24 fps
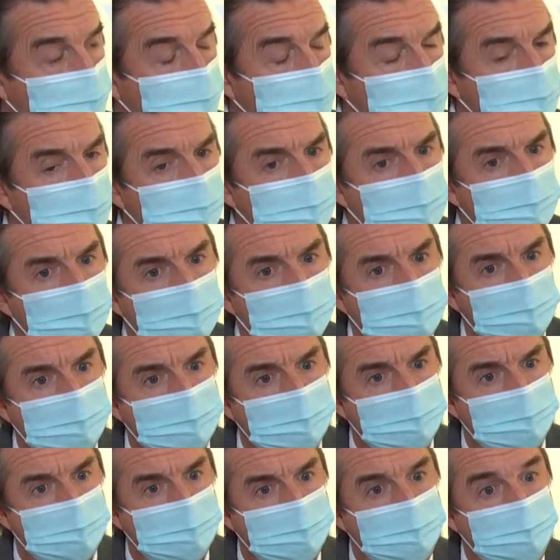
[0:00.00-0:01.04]
the future
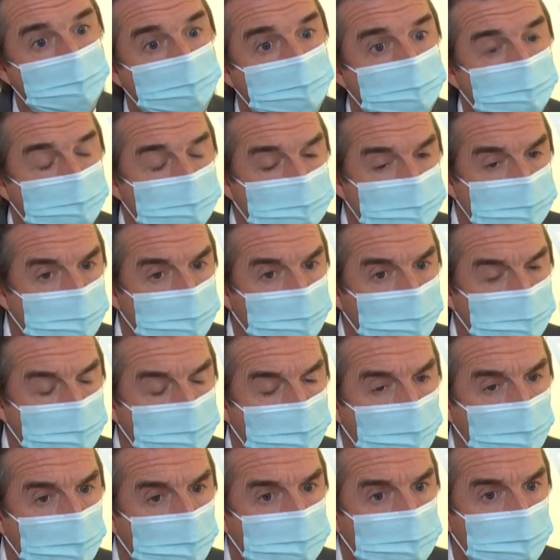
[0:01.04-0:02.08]
in this
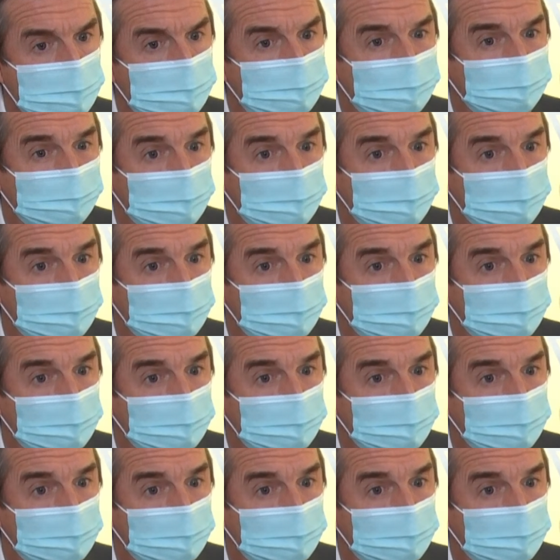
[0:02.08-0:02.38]
direction,